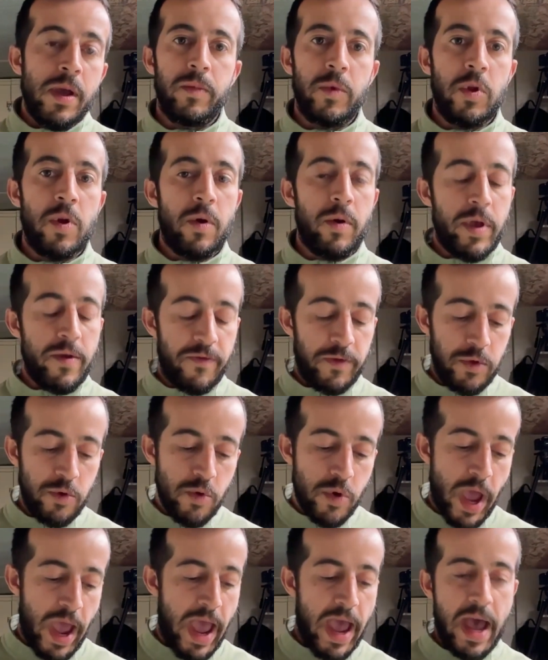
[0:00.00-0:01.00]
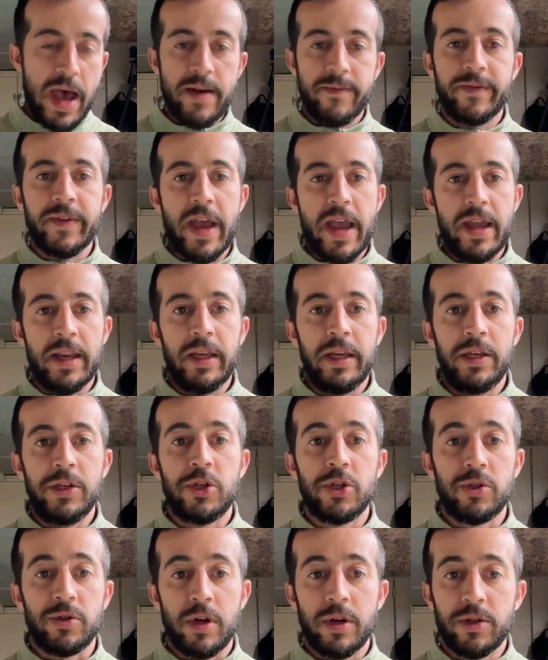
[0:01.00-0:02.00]
If you have any
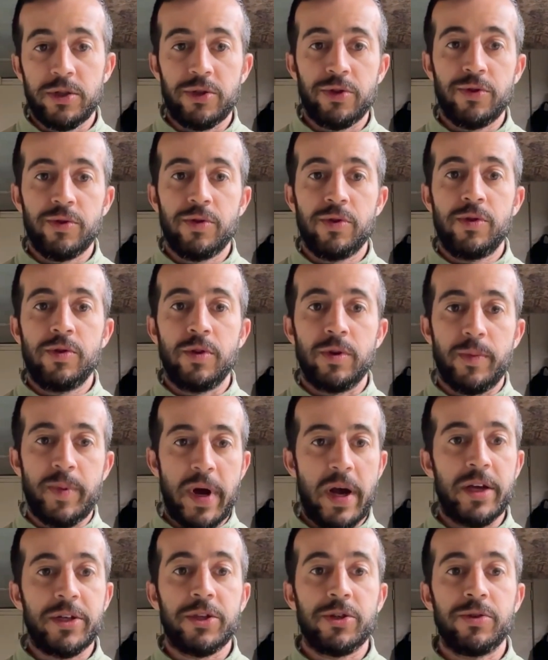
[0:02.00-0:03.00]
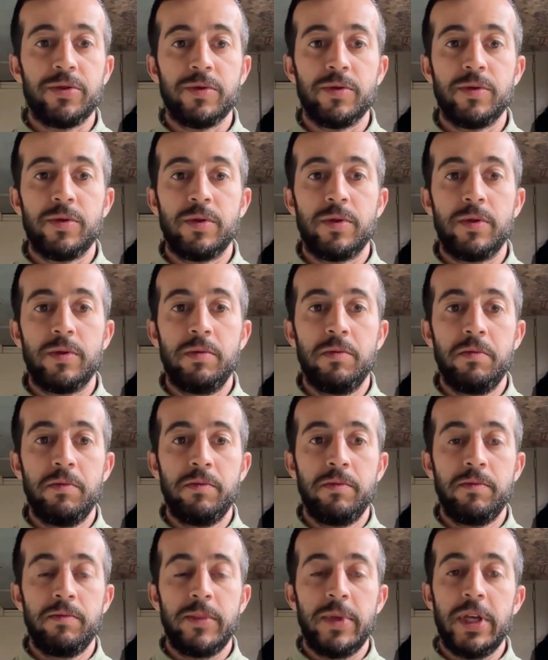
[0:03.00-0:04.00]
structural or postural
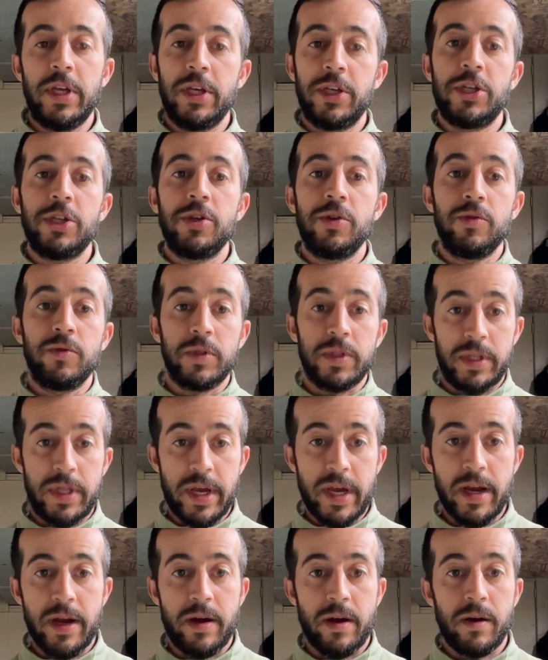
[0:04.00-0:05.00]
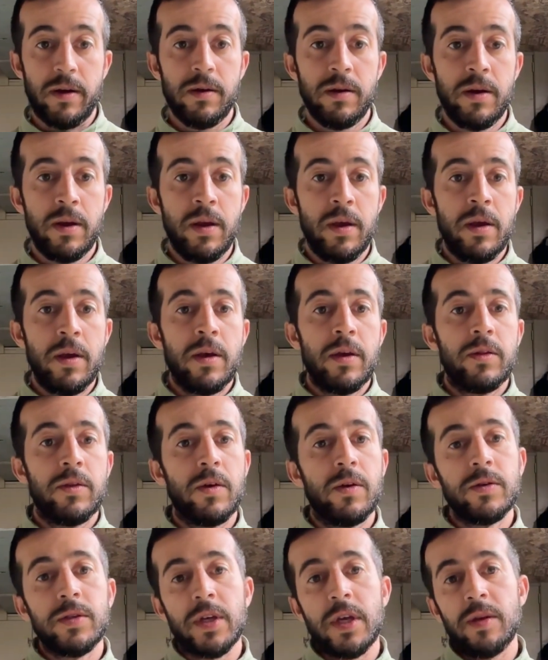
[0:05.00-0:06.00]
issues there,
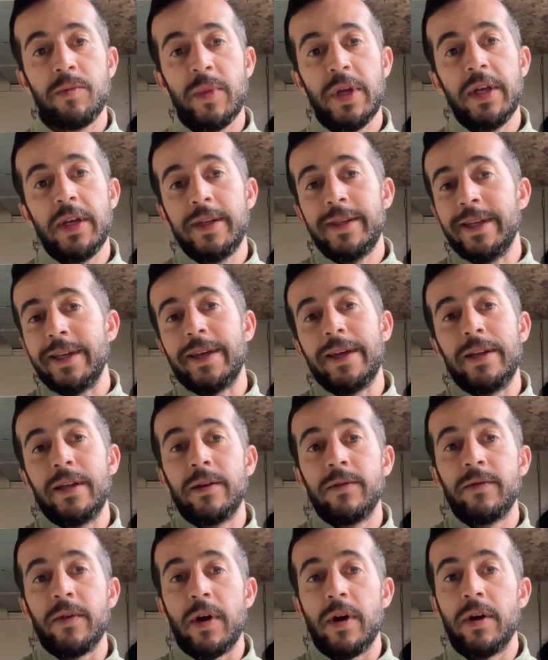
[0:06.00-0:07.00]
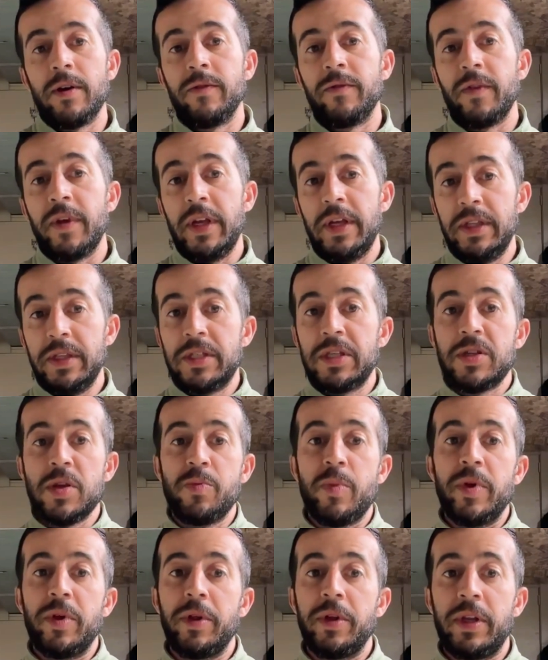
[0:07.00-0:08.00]
those can be indicative of
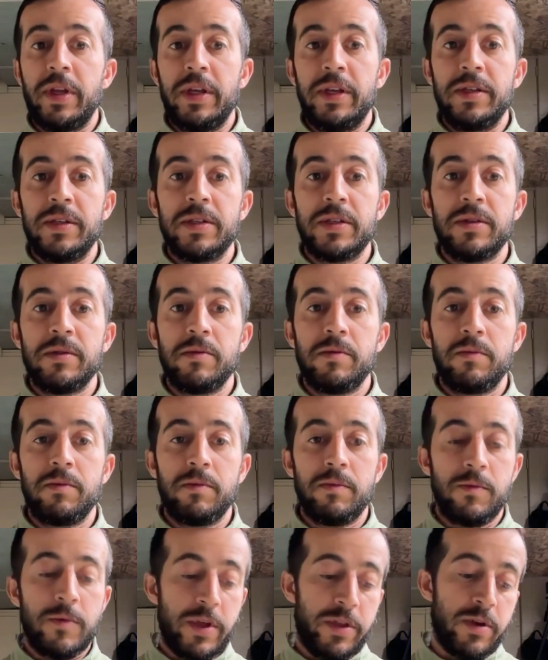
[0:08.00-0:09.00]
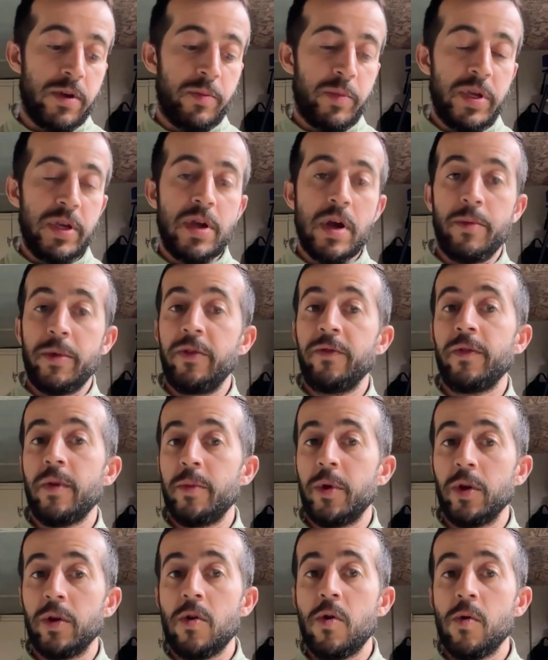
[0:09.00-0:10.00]
instabilities, whether it be coming
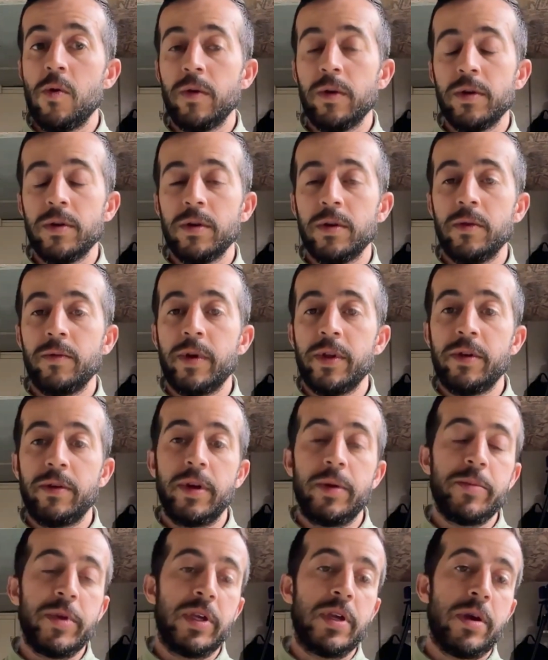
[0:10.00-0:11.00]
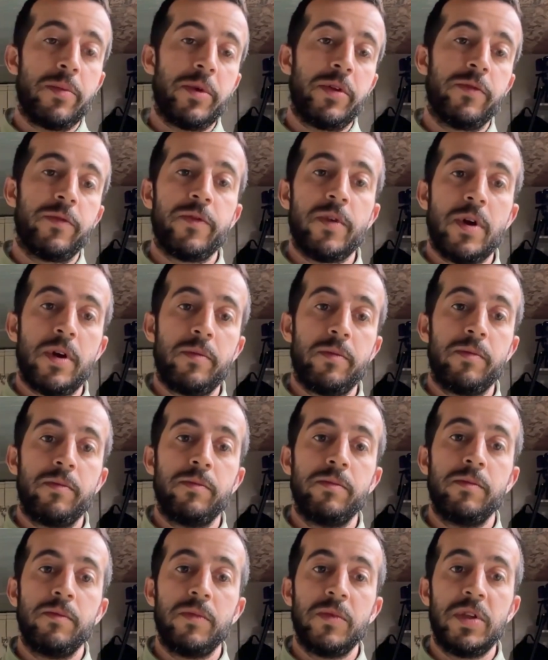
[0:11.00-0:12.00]
from your core or whether it be coming
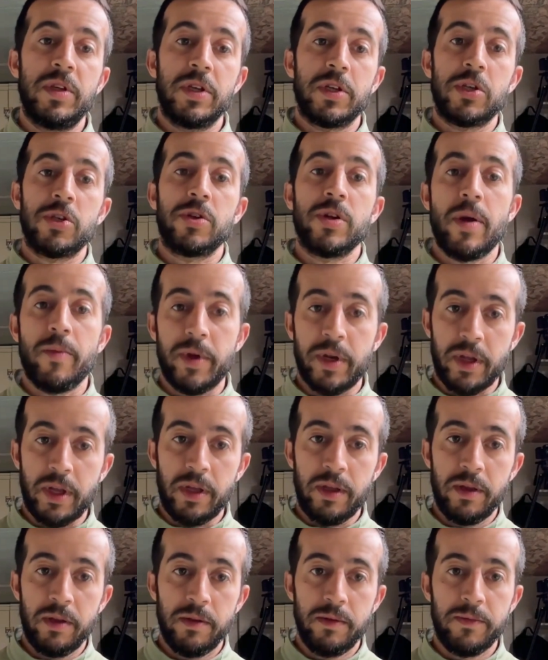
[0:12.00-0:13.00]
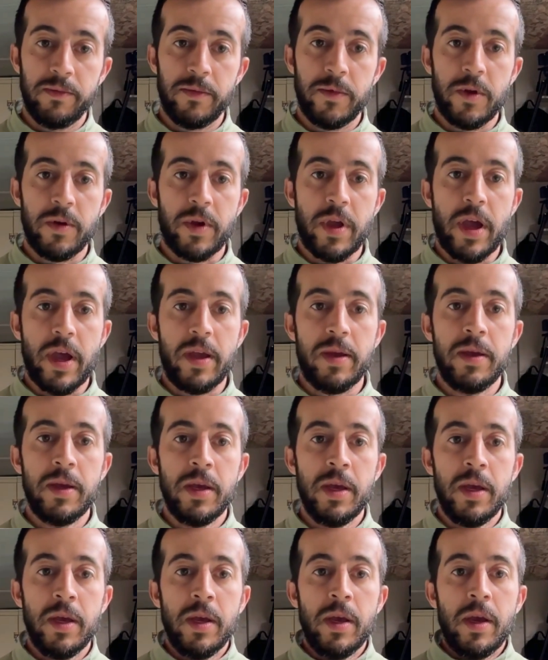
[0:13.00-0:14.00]
from the extremity. Okay.
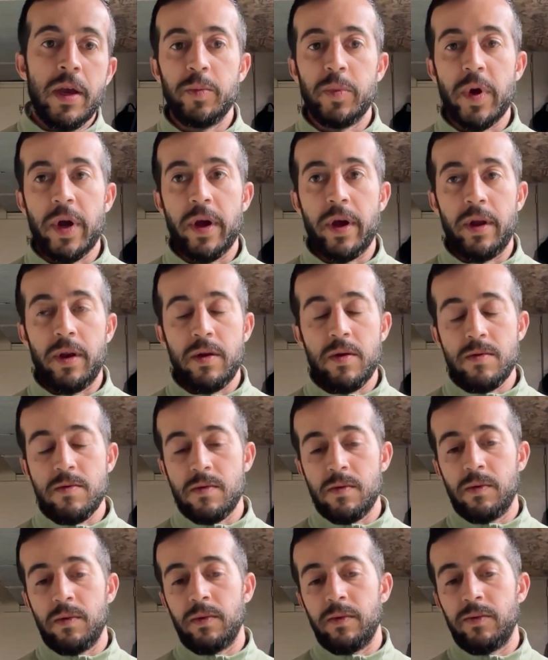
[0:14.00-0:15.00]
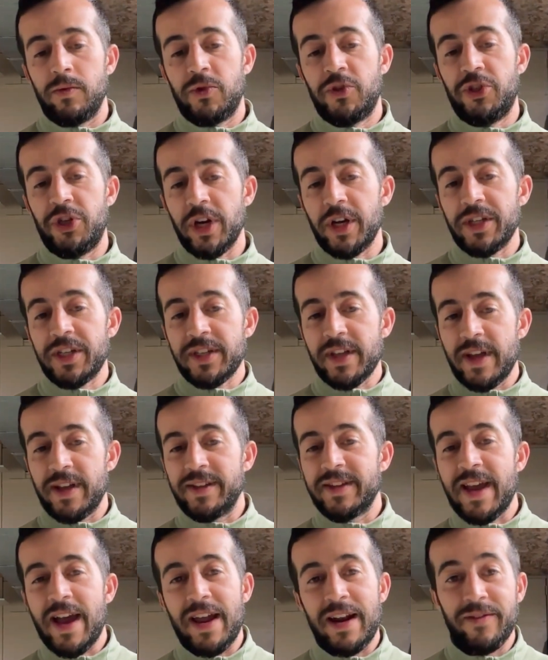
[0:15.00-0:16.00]
But just
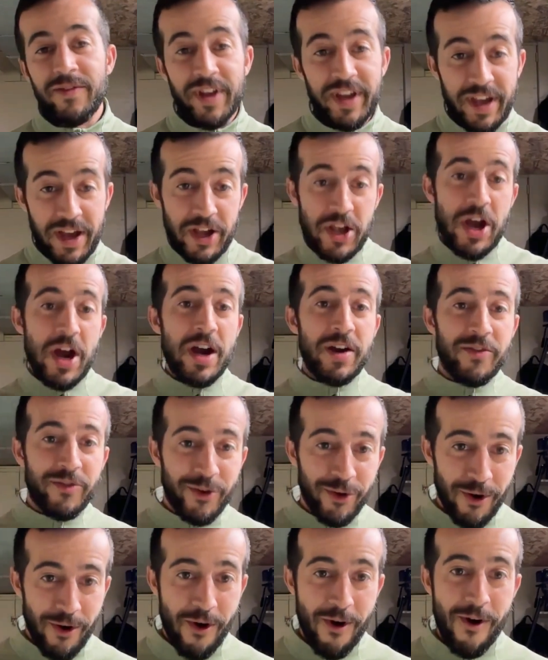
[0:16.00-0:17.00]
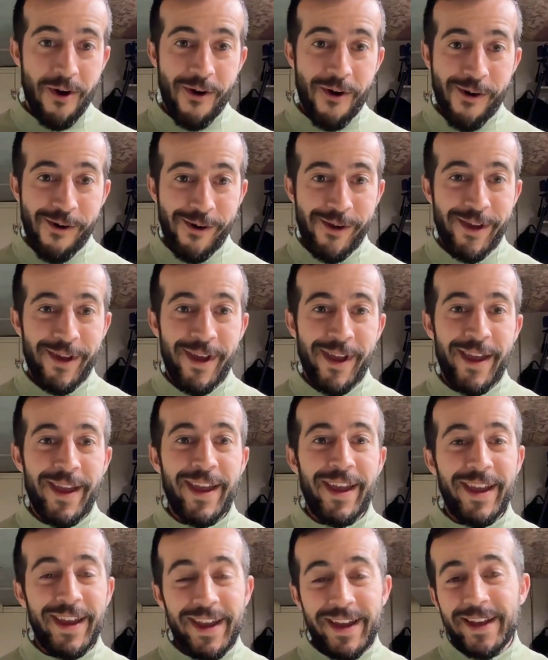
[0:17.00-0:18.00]
as kind of like a coverall,
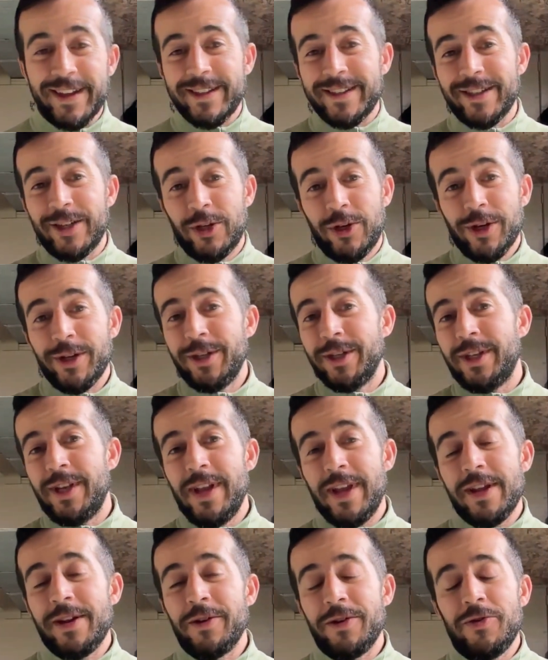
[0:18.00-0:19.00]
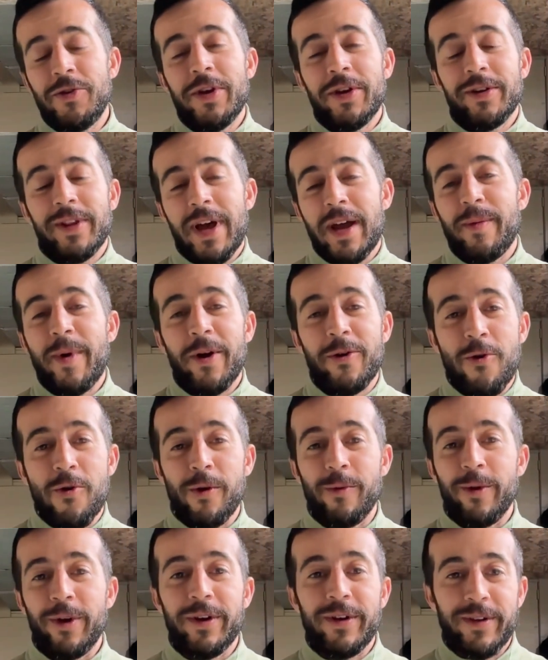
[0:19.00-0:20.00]
it's good. You hear a lot about core
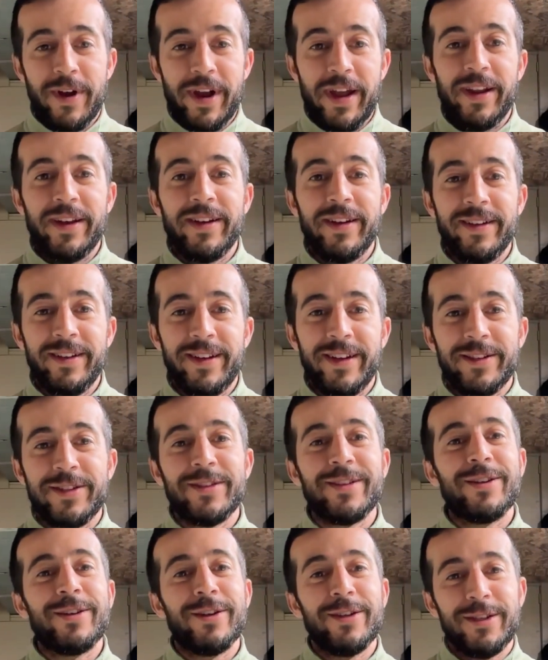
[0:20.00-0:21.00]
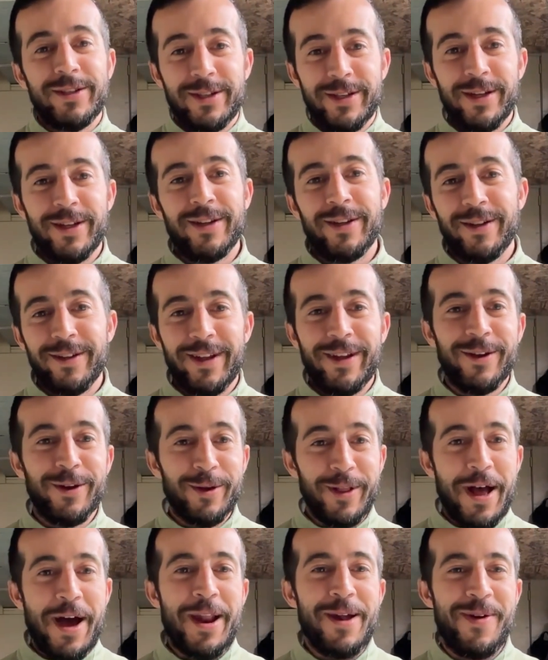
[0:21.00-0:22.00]
work, right? It's good to hear a
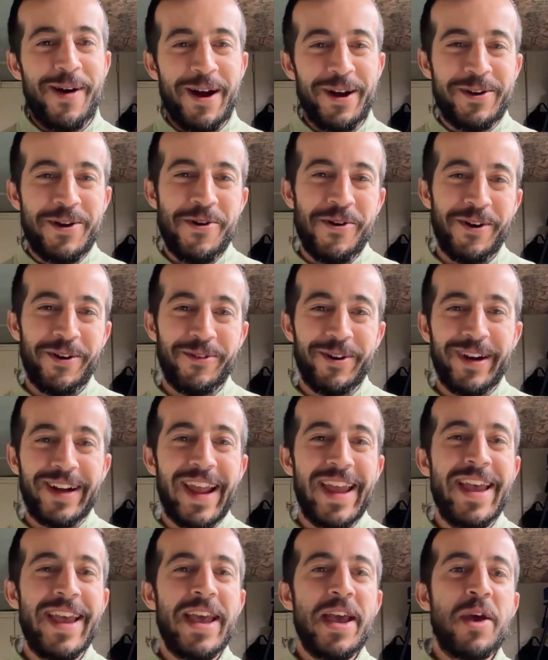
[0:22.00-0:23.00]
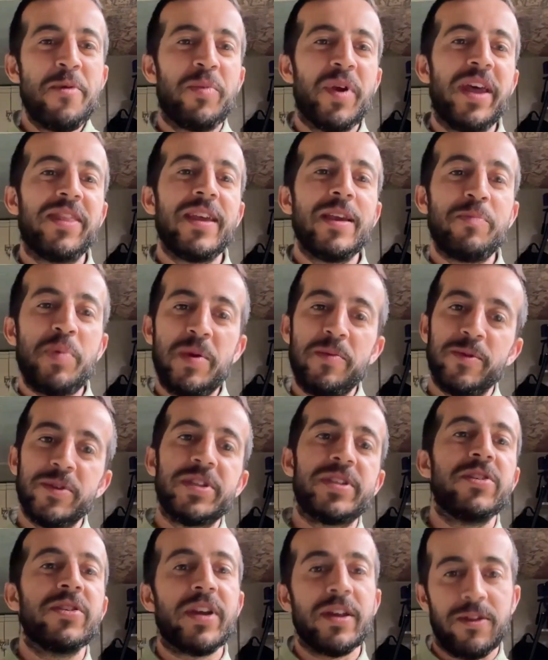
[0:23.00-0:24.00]
lot about core work, but I think people
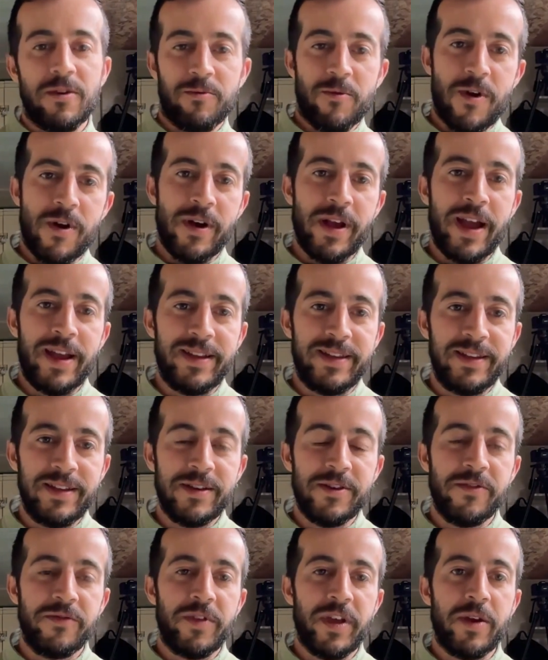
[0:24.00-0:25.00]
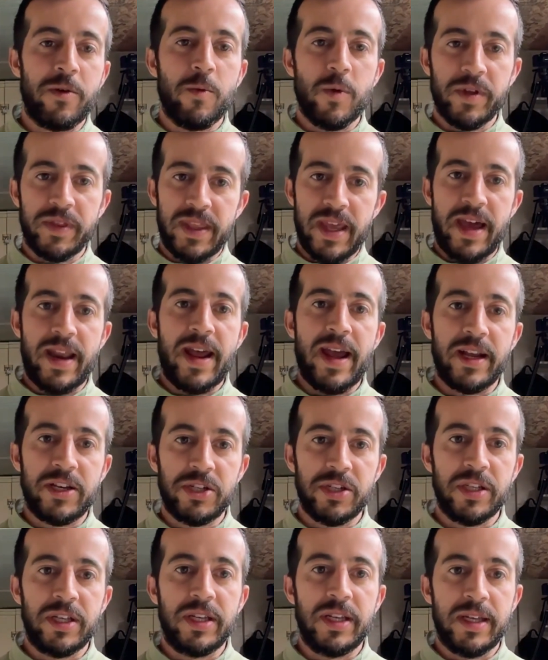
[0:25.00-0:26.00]
still get the wrong idea of like what that
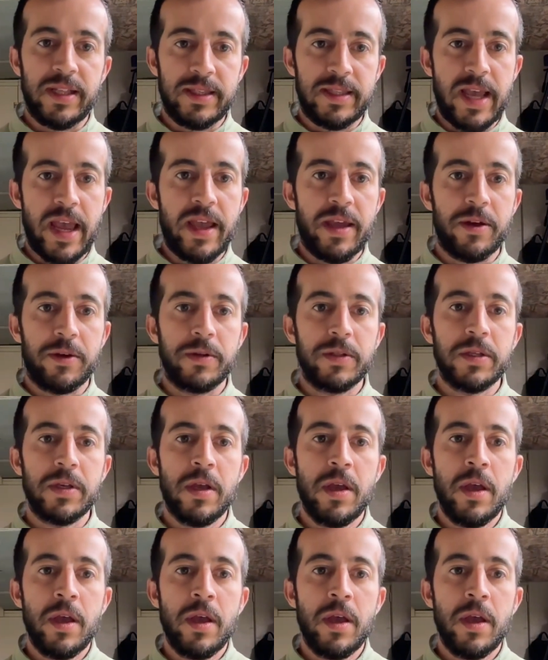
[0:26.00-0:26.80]
actually entails.